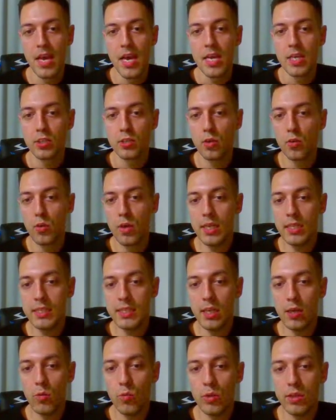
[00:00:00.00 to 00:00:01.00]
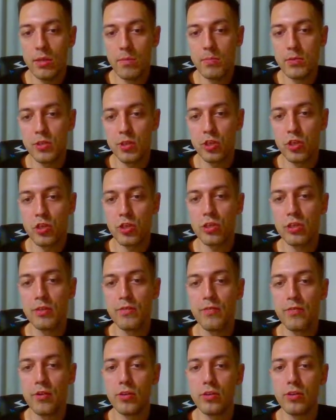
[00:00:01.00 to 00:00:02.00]
So let's start with the position in
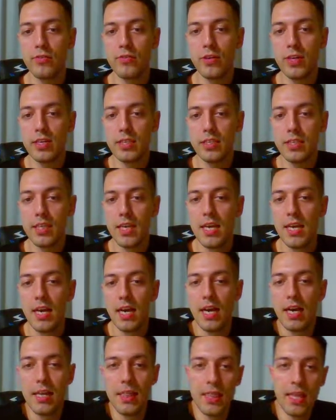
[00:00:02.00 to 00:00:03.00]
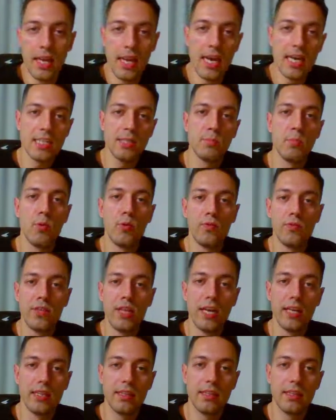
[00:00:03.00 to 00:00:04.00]
front of us. The last move
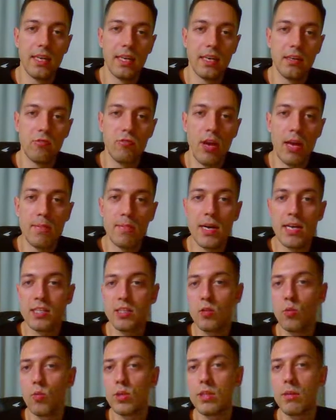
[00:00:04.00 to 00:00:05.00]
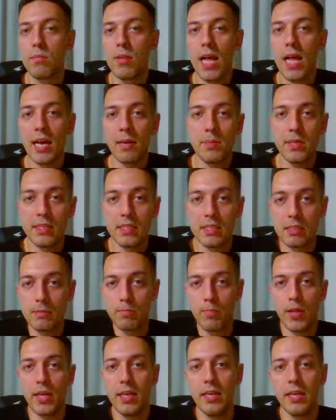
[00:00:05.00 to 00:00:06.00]
that Grandmaster with the black pieces
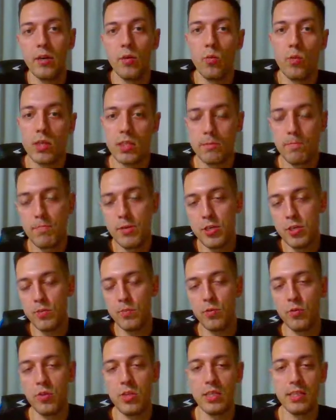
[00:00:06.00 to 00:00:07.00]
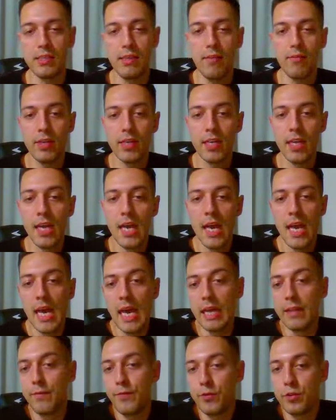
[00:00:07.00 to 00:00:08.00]
played here was bishop to d7.
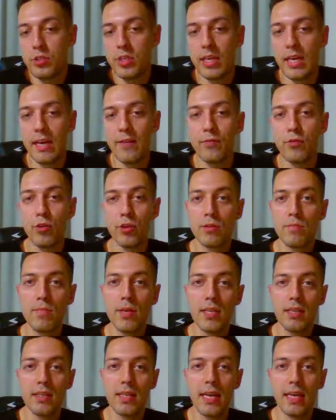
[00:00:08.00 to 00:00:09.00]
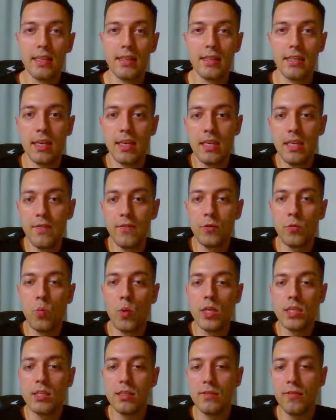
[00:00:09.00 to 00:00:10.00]
And first I have to admit that if it
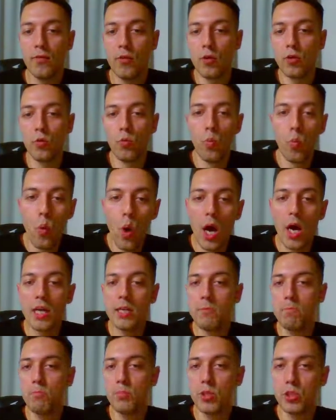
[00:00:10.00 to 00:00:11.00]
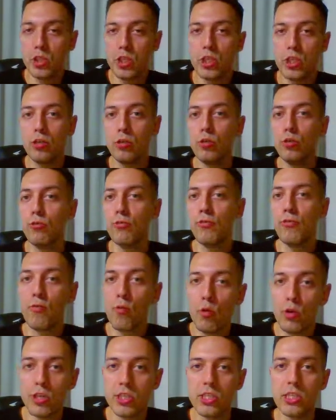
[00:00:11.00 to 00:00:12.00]
wasn't for one particular
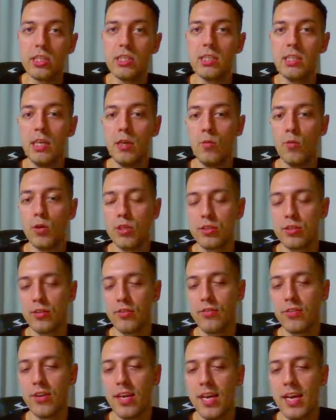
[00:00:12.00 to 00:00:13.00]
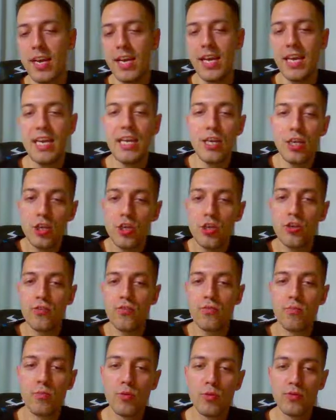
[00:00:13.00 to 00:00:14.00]
forcing sequence of initiative
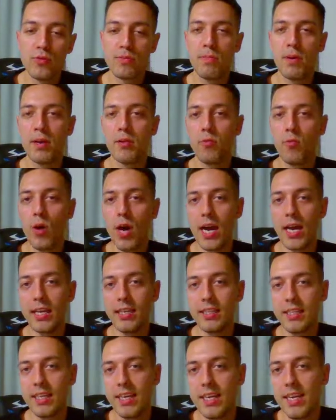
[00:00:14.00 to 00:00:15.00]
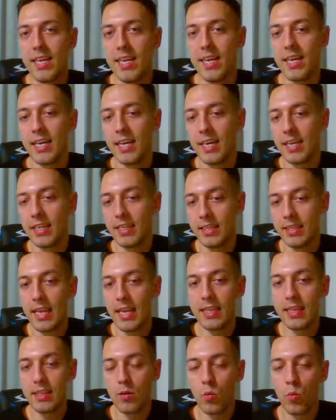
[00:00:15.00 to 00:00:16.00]
moves by white
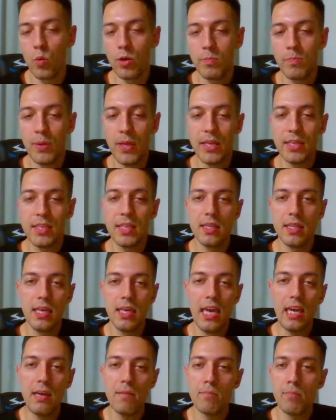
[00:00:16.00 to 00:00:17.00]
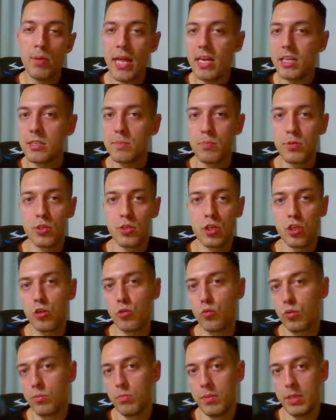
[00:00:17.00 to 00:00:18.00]
that were played in the game, black's position
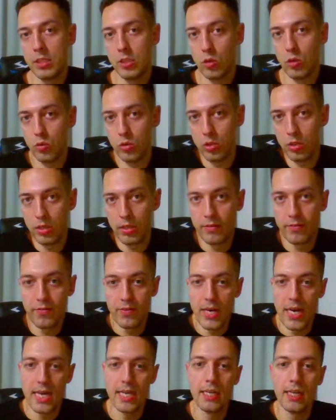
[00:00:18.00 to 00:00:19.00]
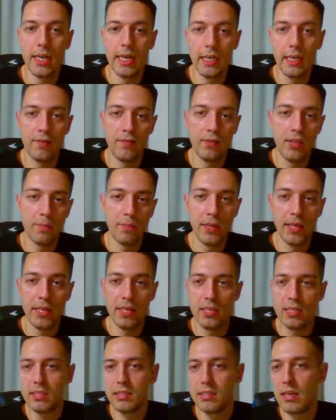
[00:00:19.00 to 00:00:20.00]
would be totally fine. Like if they played
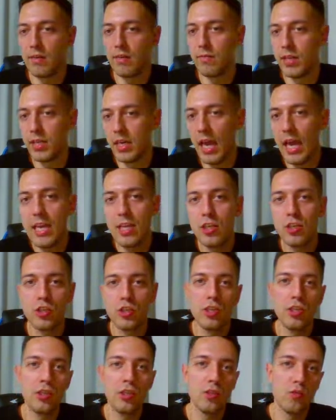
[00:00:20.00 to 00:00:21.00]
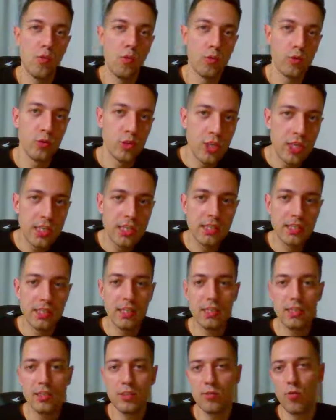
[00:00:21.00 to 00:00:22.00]
instead of like h6 or
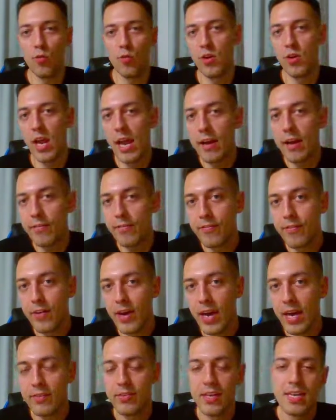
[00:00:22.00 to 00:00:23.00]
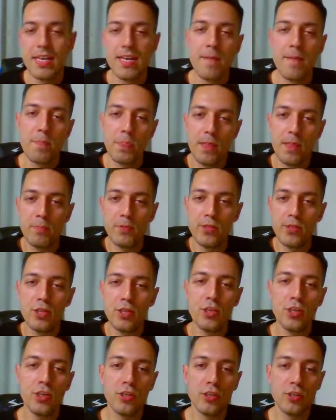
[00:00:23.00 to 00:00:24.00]
g6 or f5, the
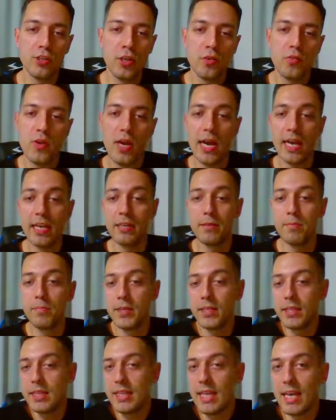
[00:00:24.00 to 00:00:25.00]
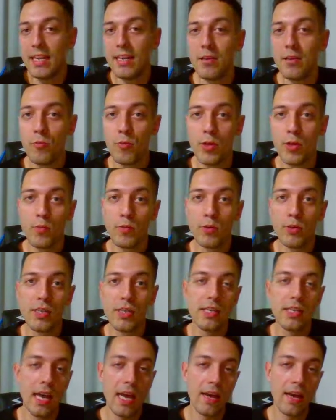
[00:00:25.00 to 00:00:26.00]
position is alright, but then we wouldn't
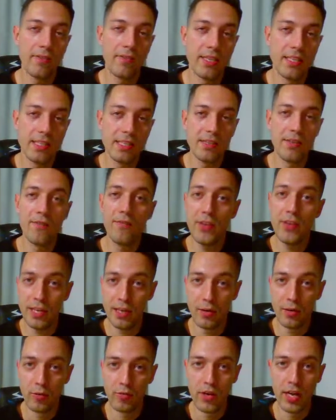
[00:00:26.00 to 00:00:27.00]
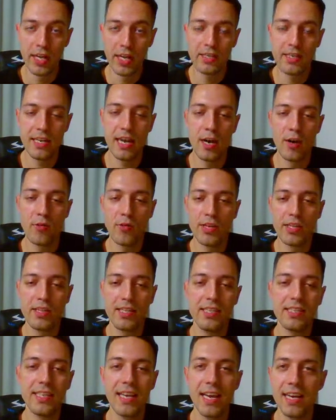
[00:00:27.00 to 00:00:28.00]
have this video right now and
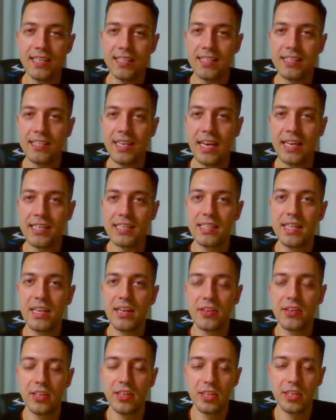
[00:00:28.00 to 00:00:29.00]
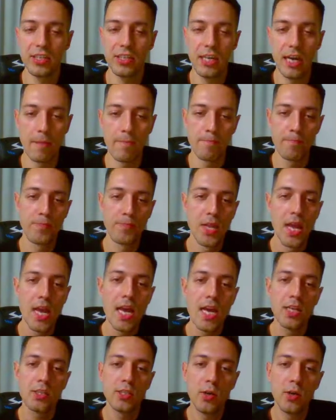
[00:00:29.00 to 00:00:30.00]
these exercises that are gonna come.
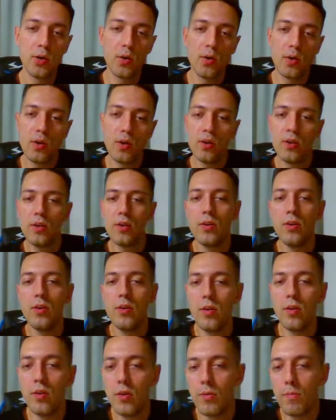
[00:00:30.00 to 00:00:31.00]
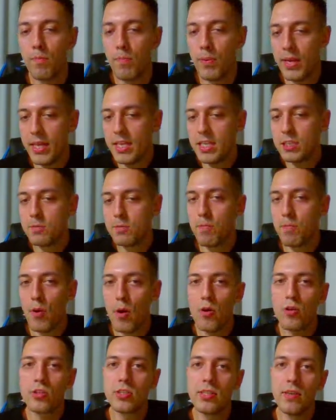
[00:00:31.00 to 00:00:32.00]
So please
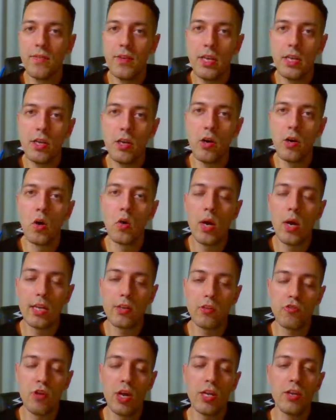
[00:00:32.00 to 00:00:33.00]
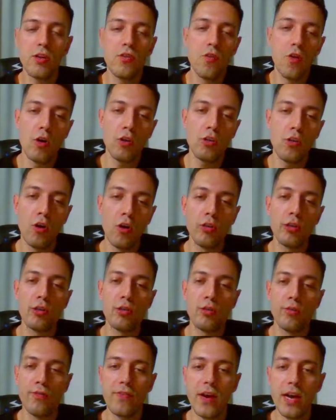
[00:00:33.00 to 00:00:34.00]
pause the video and try not only to
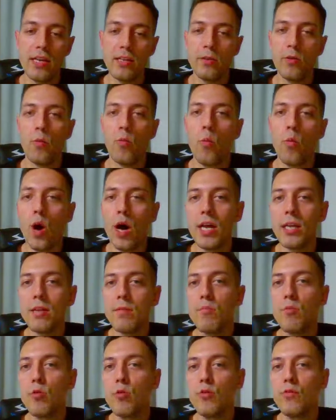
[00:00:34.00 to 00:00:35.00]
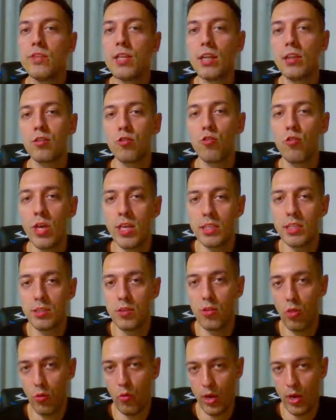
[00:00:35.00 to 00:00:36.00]
find one move that creates
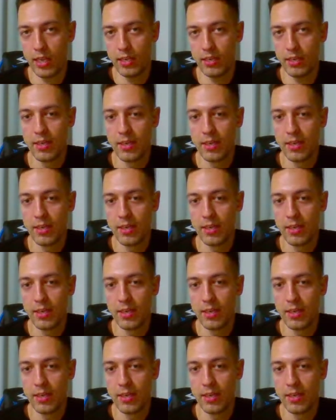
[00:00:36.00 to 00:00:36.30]
threat